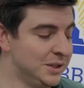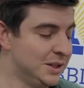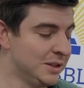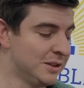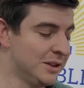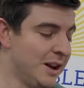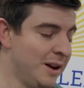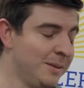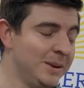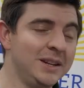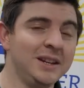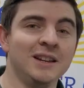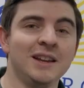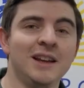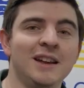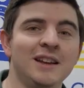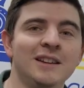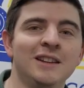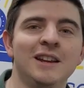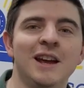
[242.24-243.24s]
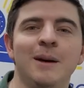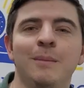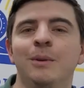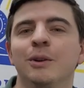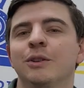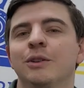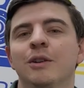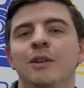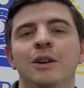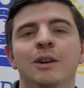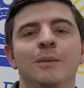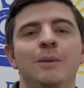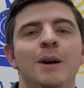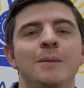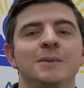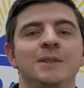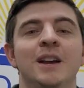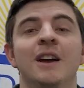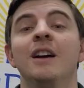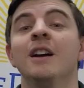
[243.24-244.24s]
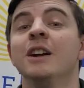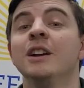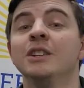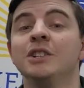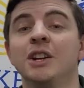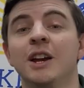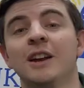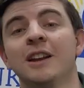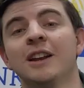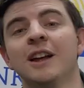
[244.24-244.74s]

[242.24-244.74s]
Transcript: So come into Yankee Dabbler, go on our website, check it